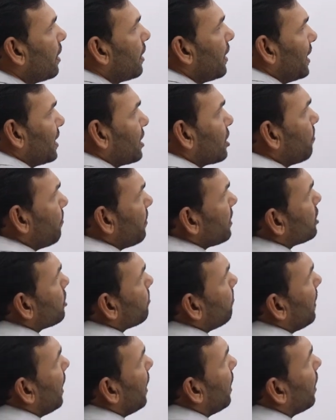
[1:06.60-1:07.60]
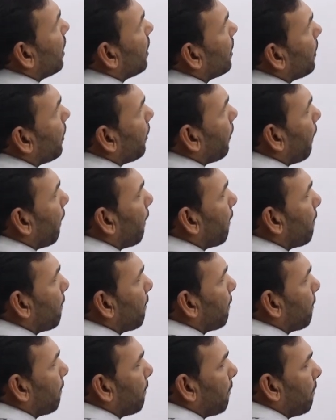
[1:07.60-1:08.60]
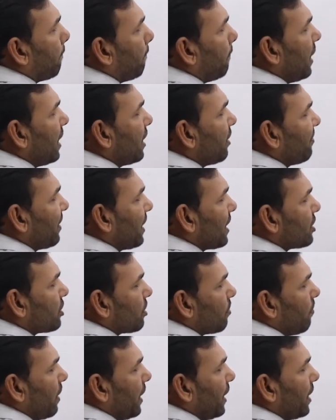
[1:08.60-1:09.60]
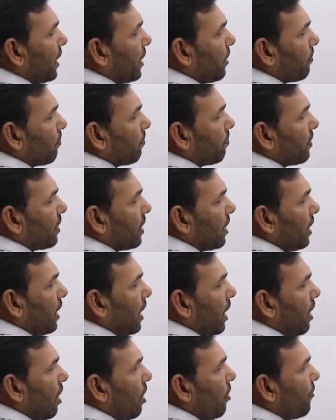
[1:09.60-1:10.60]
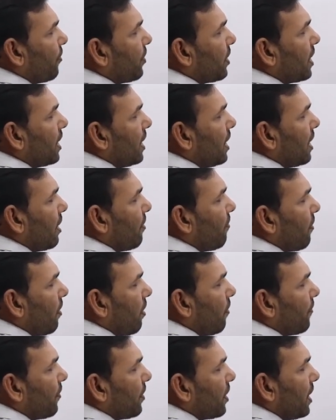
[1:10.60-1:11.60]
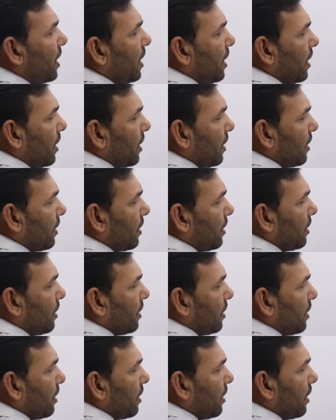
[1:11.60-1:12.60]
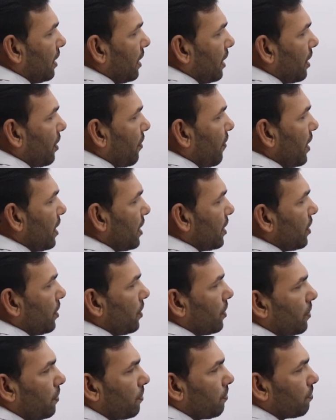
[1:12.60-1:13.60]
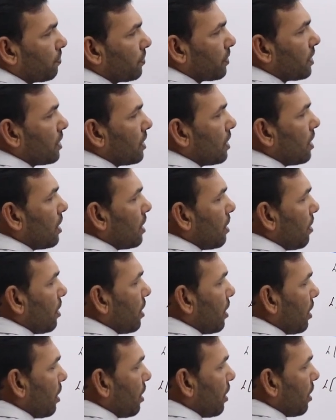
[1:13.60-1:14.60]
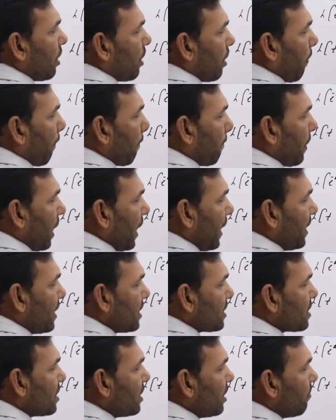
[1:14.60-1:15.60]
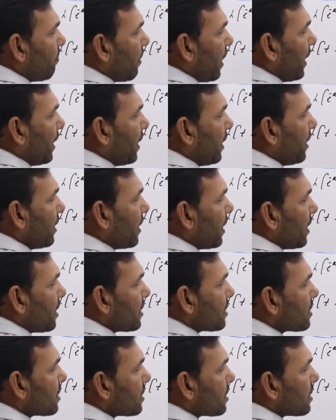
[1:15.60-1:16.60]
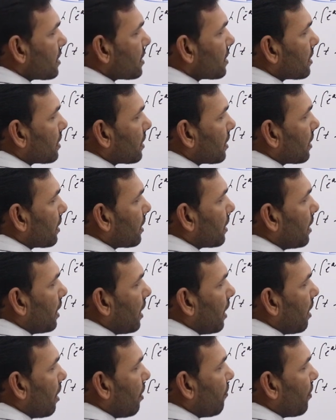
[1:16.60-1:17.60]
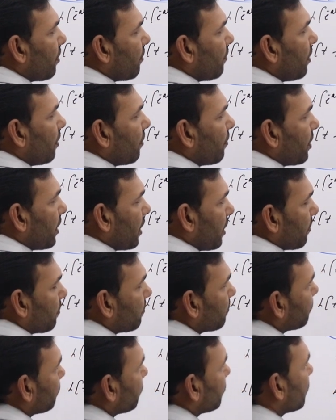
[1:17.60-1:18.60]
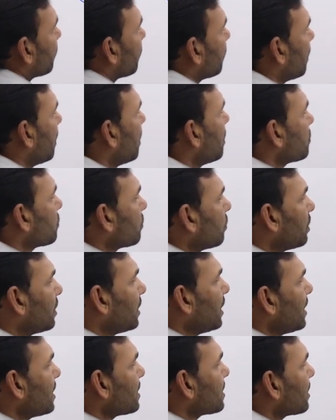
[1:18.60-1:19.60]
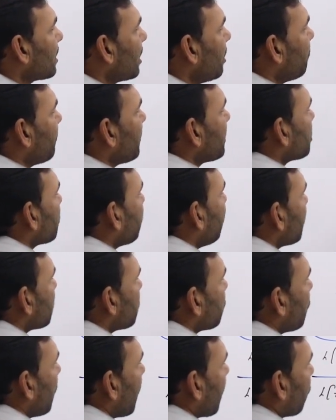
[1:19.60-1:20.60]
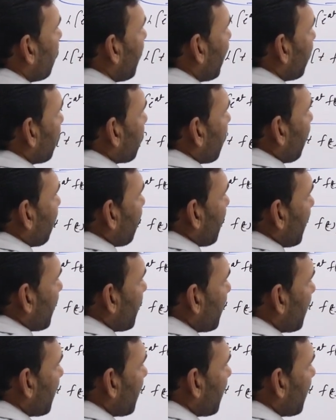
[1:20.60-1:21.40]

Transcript: Next principle, multiplication by t. L of t f of t equal to minus d by ds L of f of t. So these three principles we are going to apply